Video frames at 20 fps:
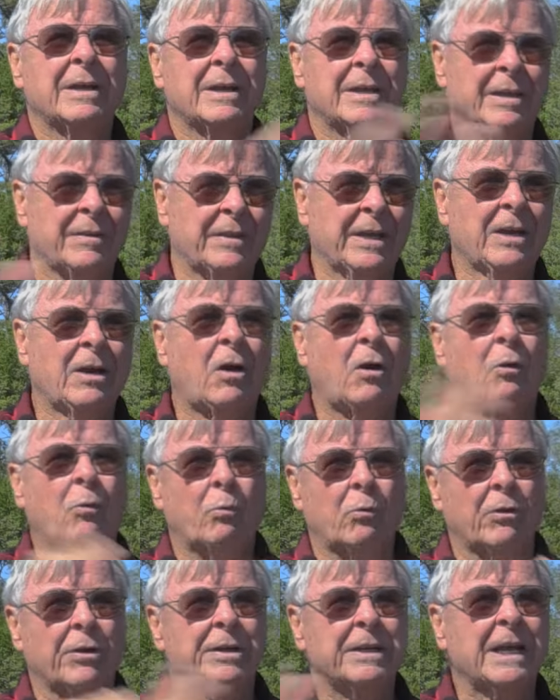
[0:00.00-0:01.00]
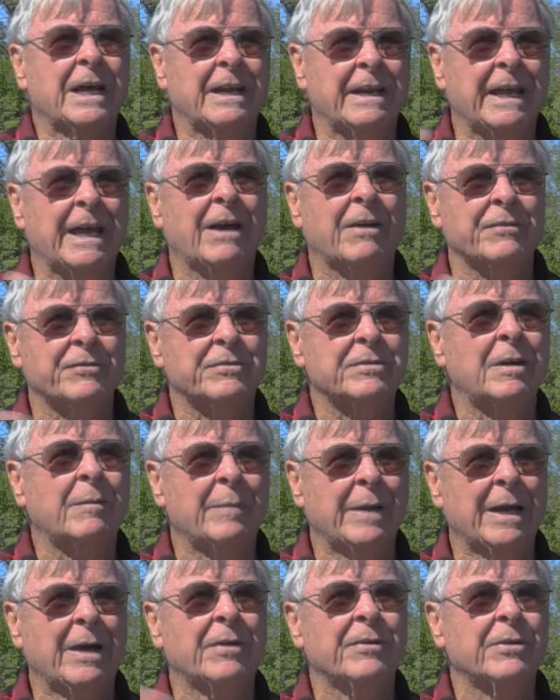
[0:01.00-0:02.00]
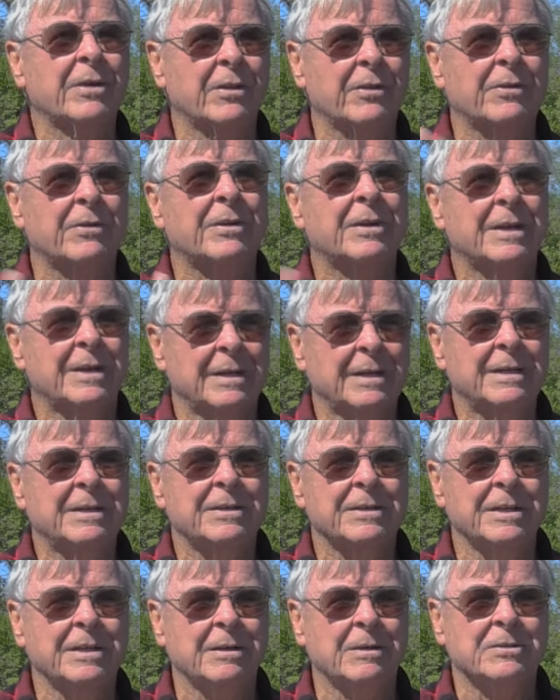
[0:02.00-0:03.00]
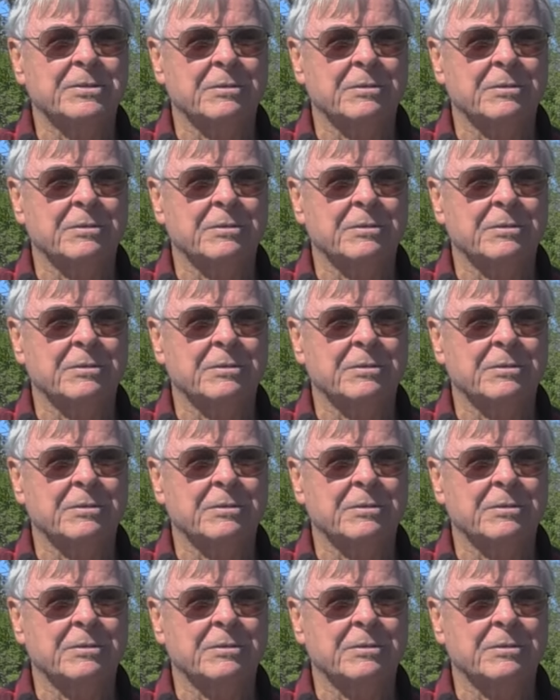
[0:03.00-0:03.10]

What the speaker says: and they all worked that out somehow or another, you know.